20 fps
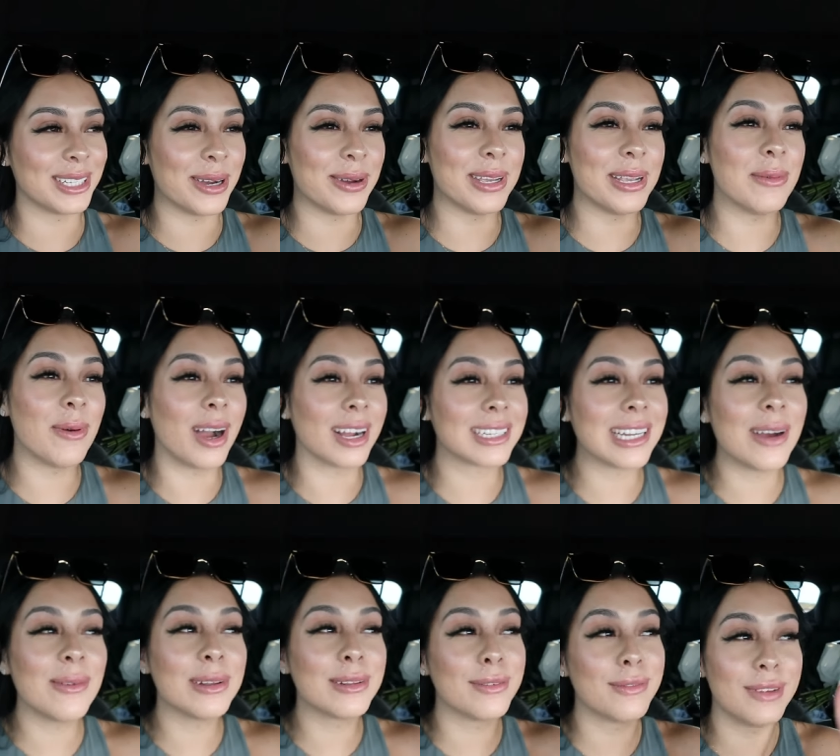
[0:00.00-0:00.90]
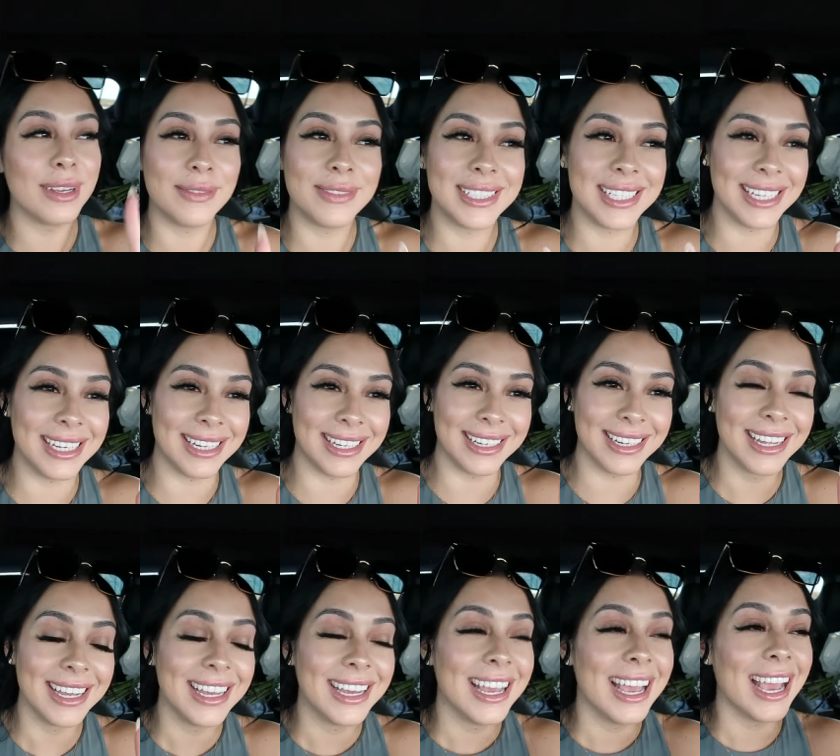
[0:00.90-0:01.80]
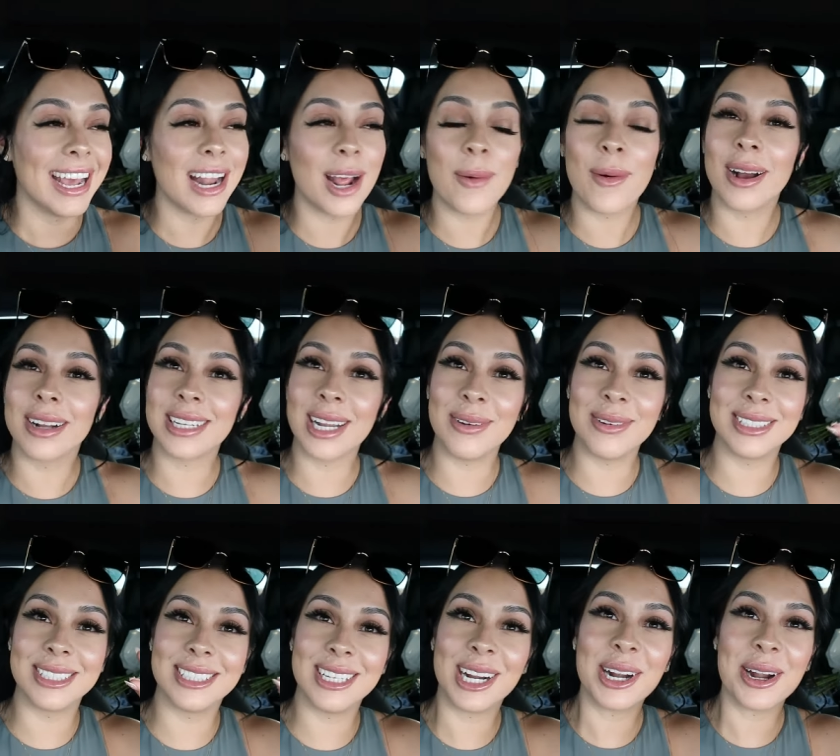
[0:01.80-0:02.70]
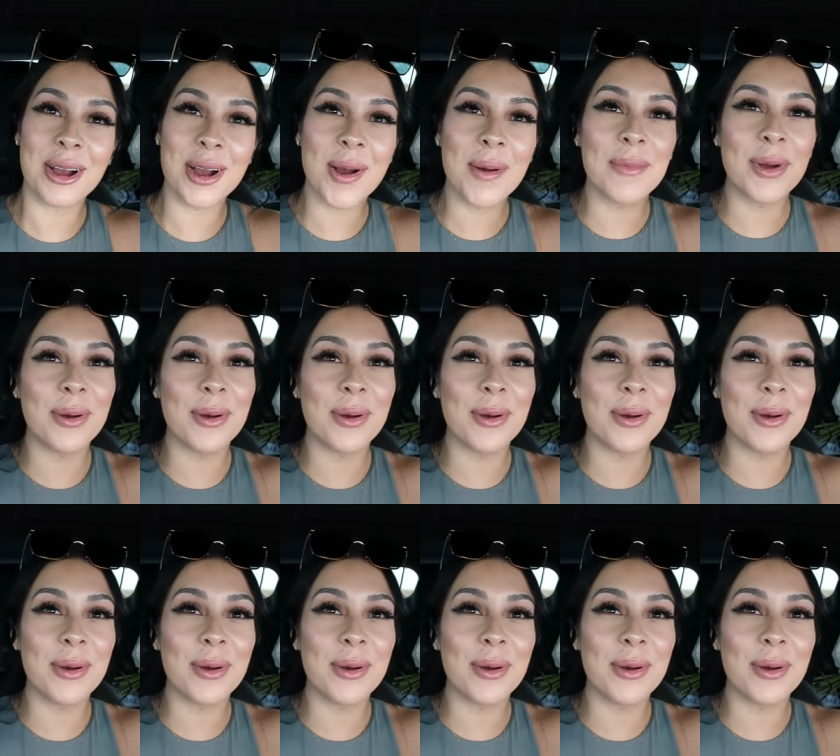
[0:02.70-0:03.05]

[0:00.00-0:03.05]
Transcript: So he walked out with 15 and I walked out with zero,